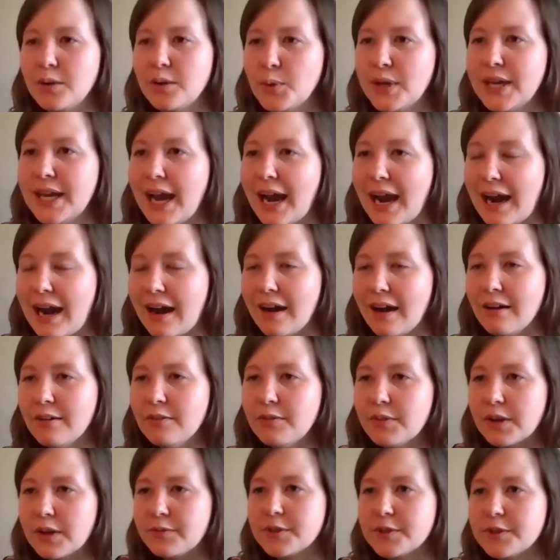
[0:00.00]
we have,
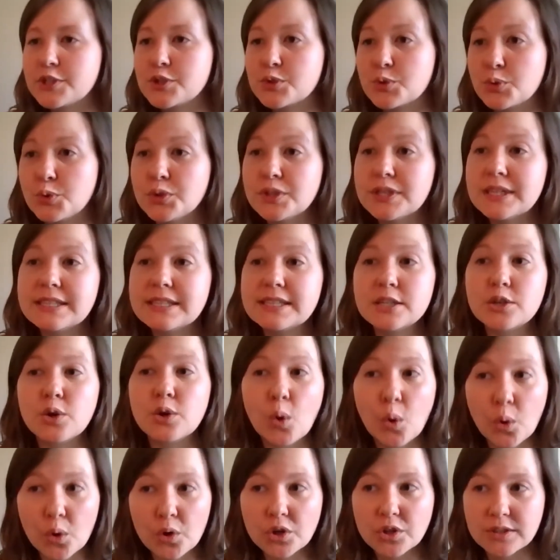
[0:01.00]
if a school does an
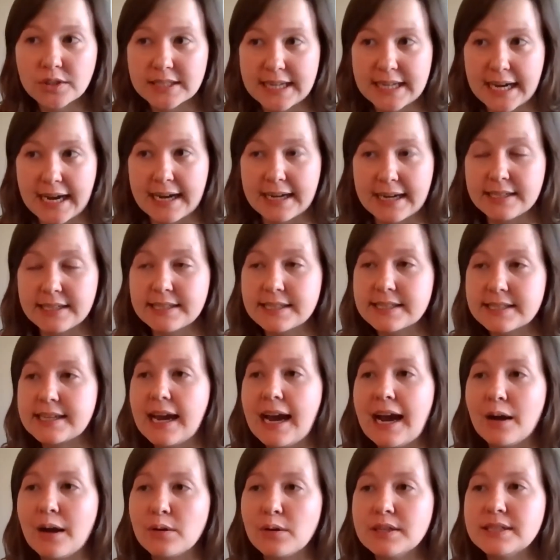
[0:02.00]
oral test,
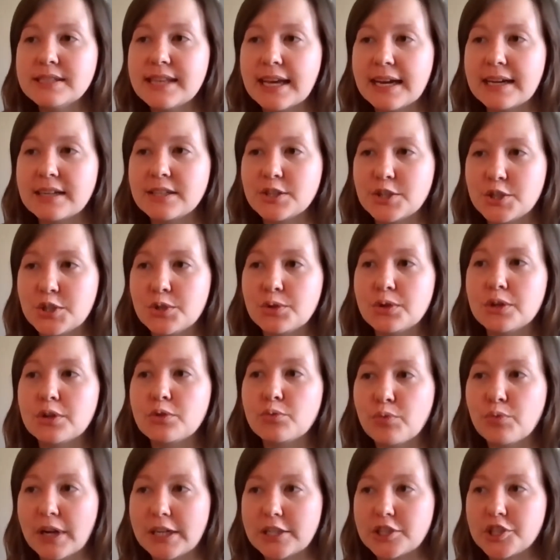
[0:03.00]
how does that student
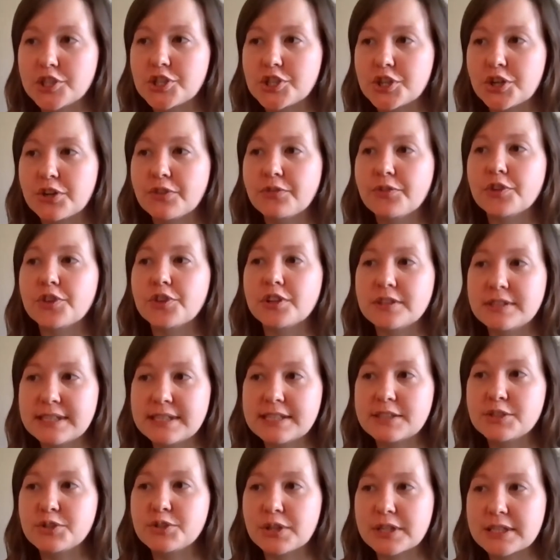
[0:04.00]
register for their
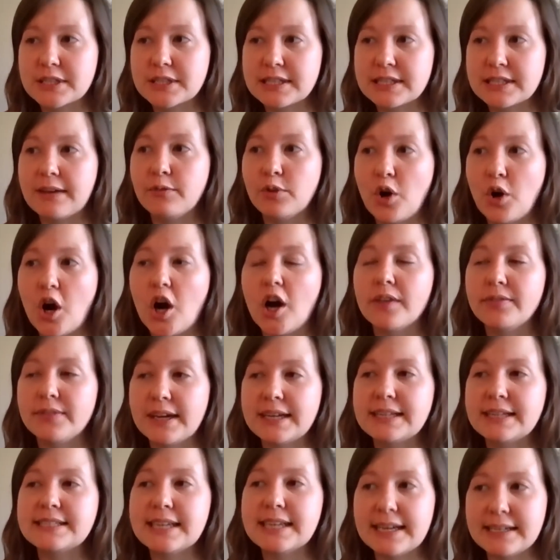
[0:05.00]
district level
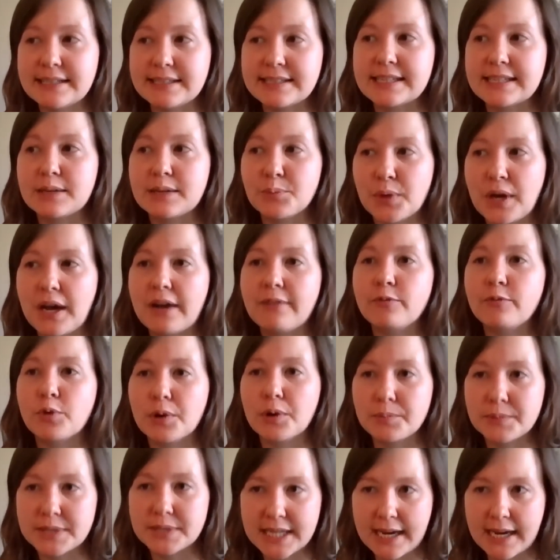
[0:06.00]
online testing
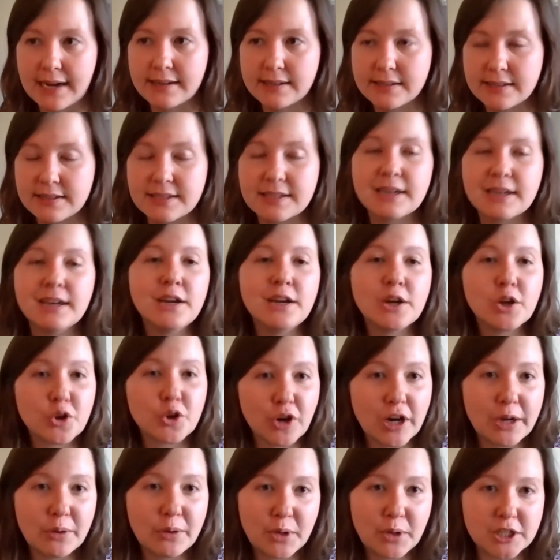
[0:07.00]
platform test?
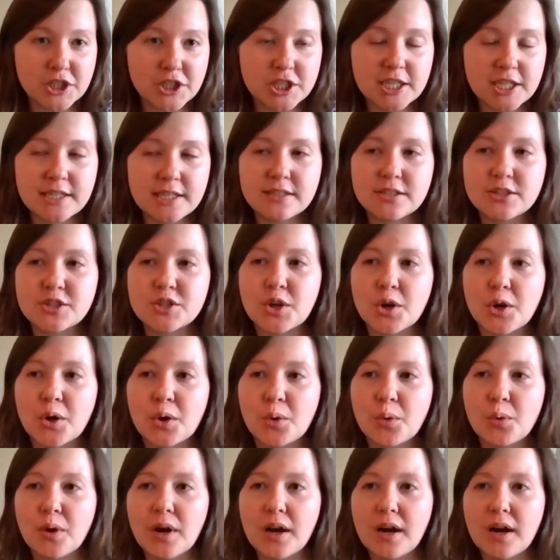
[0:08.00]
Great question. So